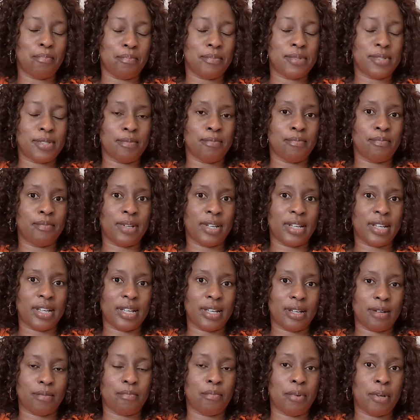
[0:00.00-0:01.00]
some
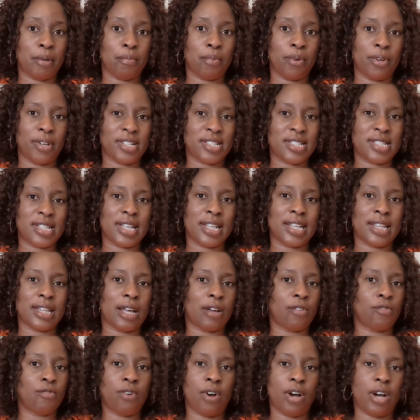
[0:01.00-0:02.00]
employees think
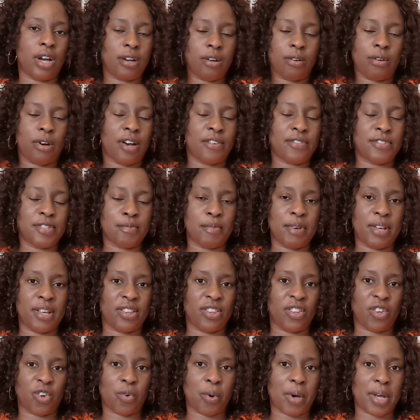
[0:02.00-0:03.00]
that, right, I've
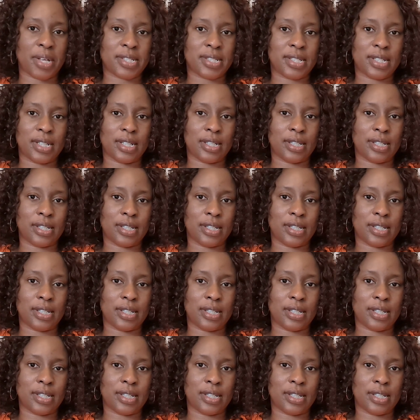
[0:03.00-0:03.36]
submitted the request,